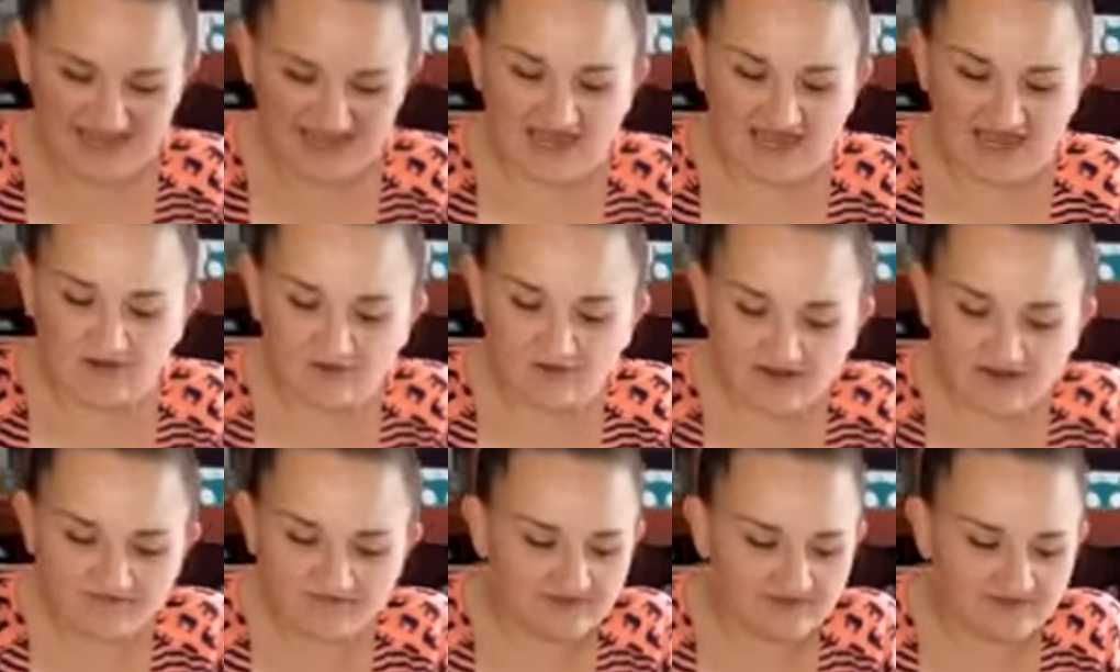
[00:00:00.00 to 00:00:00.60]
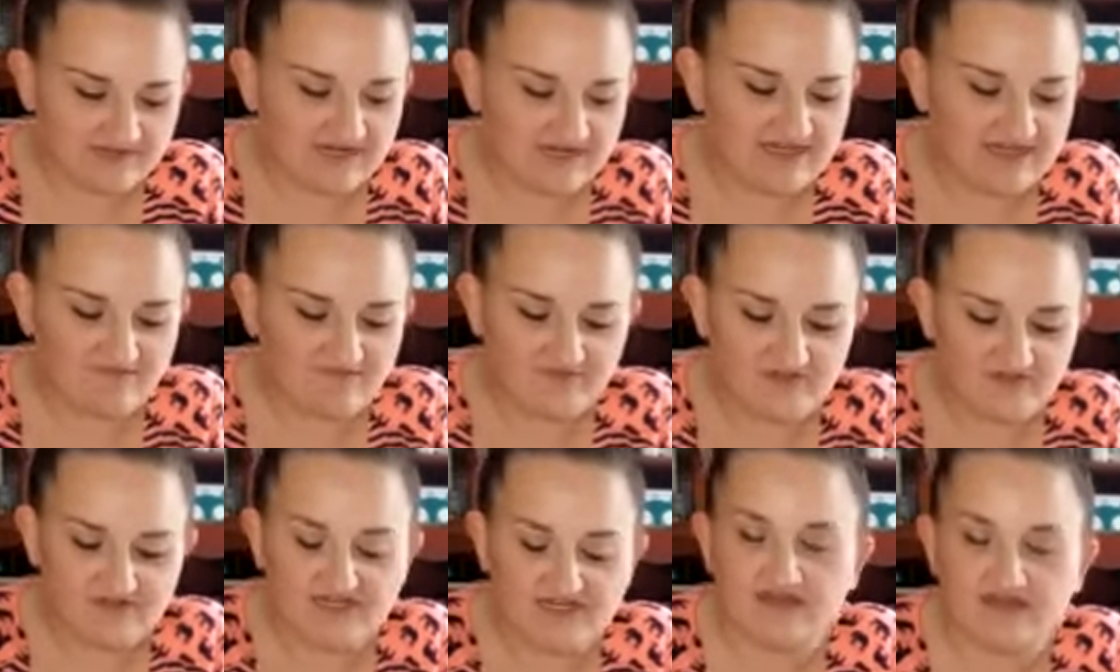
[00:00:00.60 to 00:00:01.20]
However, if
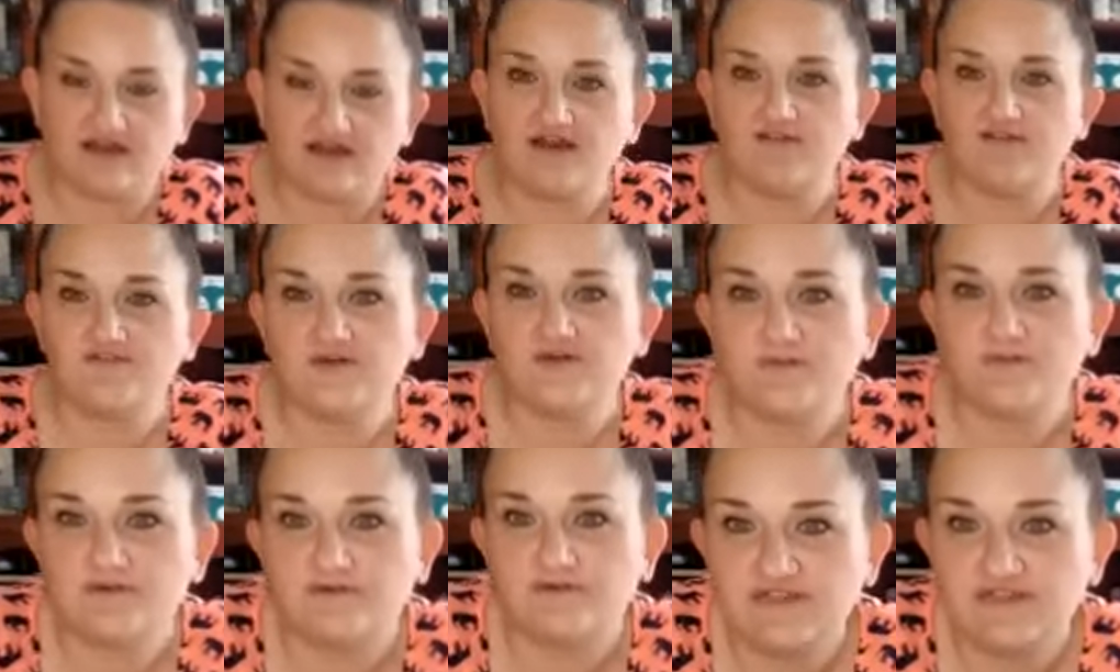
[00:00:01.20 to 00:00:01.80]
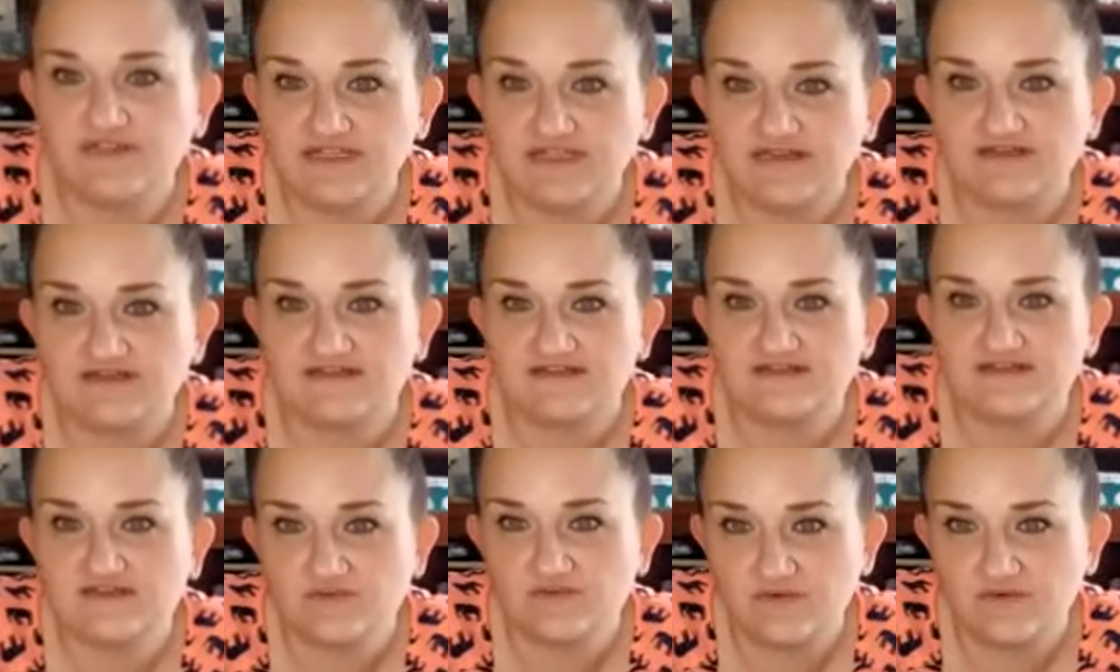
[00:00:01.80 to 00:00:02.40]
you're not comfortable with it, it
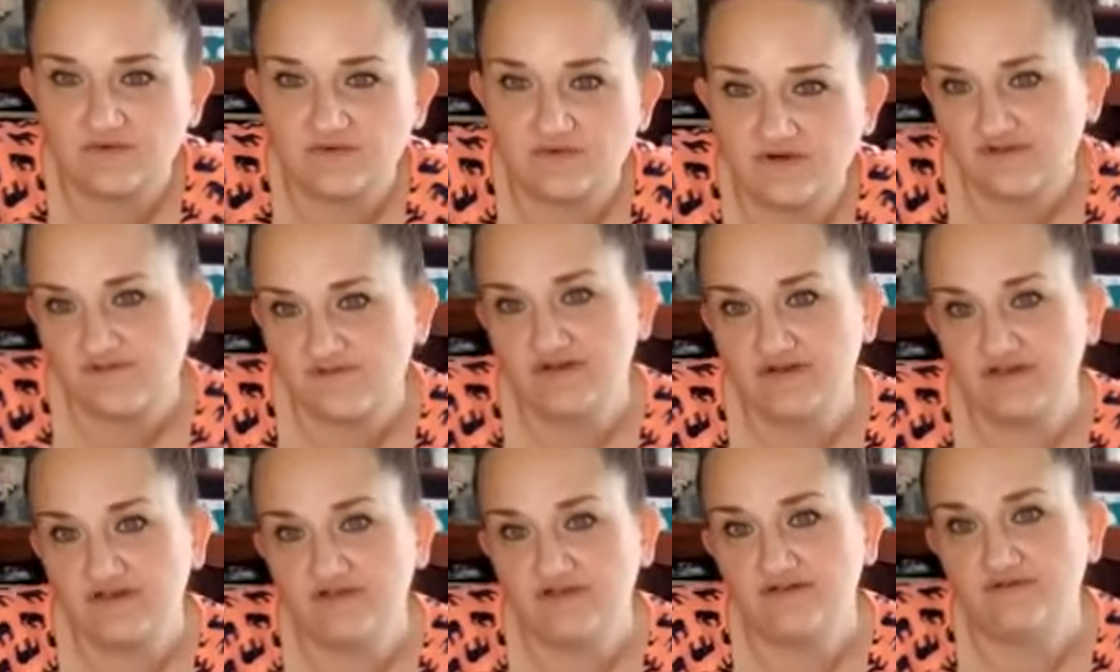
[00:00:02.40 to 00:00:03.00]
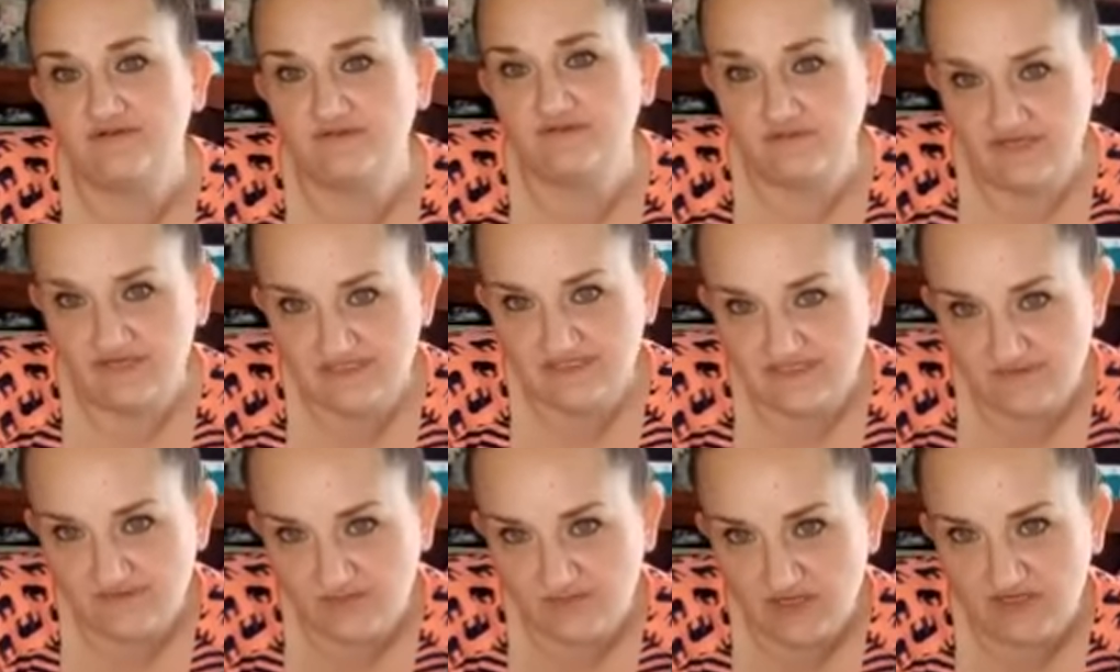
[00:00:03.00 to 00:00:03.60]
doesn't work for you, raise
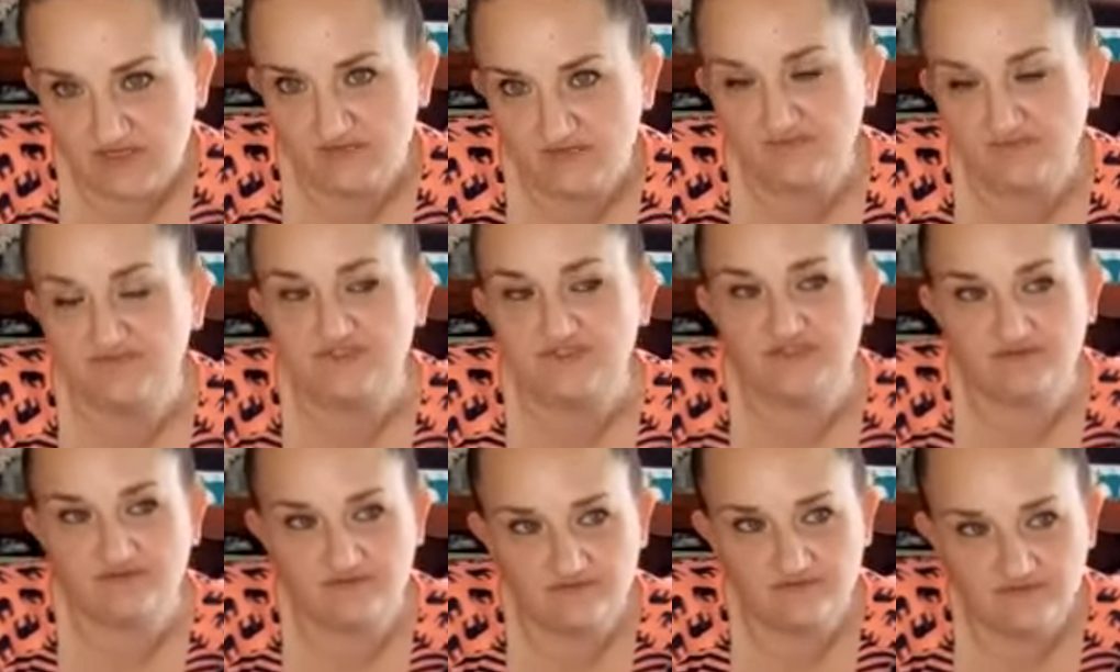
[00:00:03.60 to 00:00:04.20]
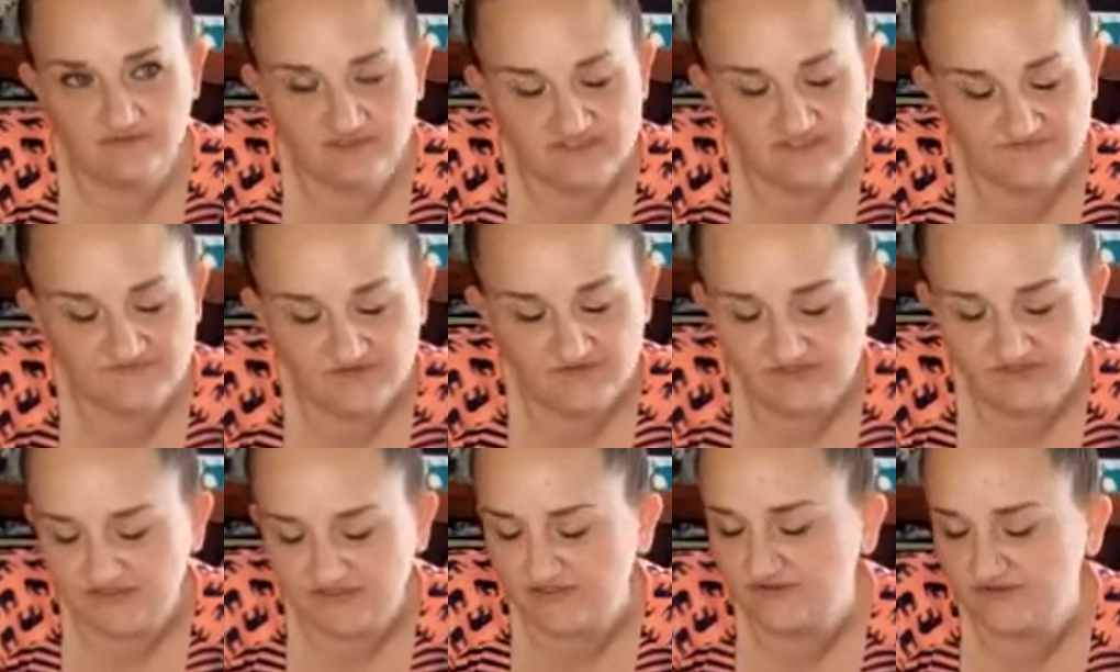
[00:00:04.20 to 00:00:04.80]
them up, do what works for
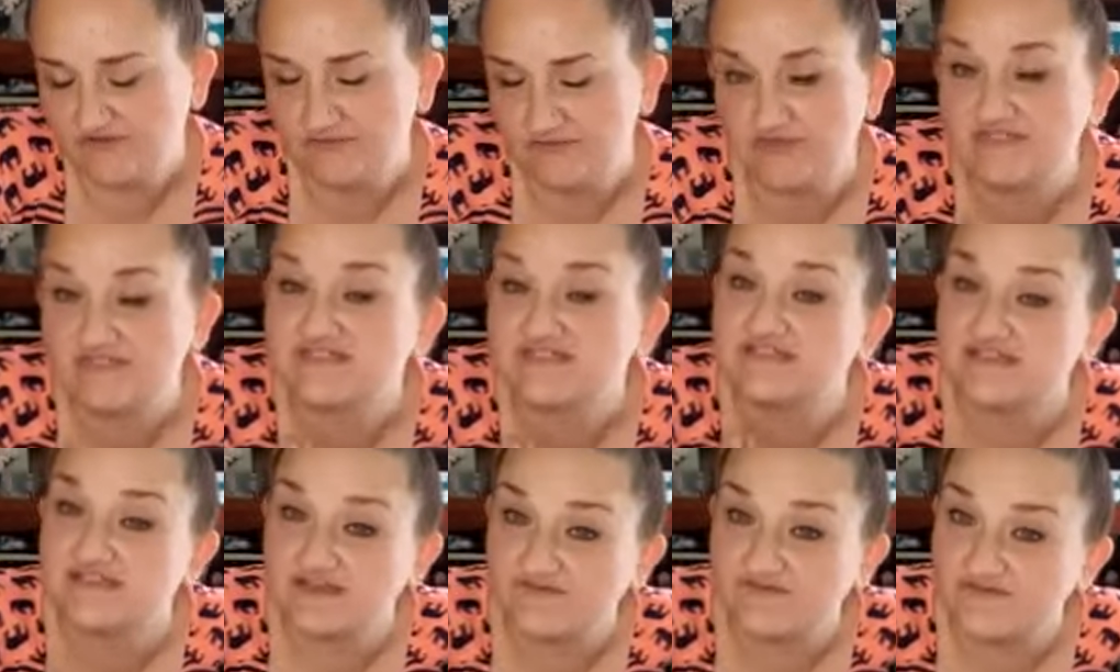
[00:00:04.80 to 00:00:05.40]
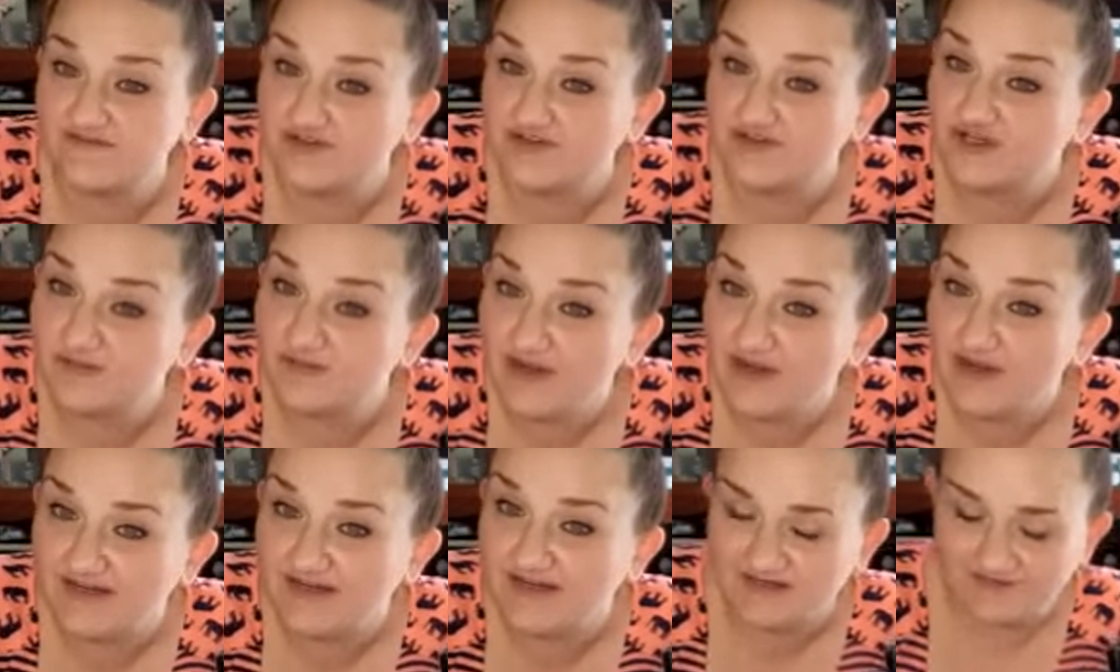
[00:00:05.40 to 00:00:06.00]
you, what's safe for your
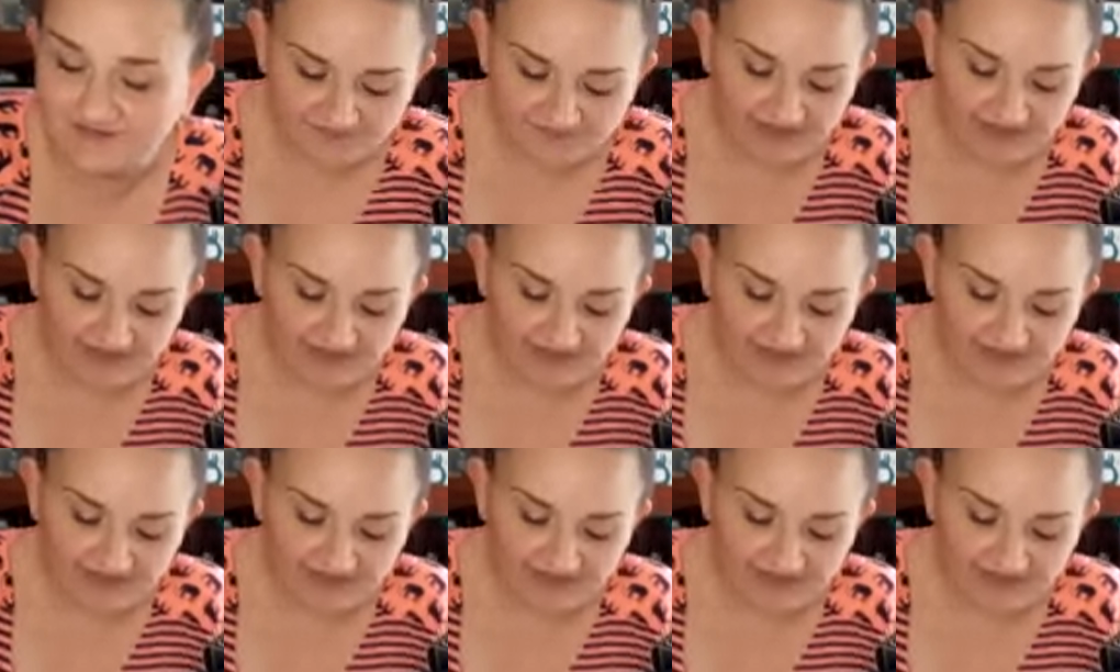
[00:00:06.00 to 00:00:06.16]
body.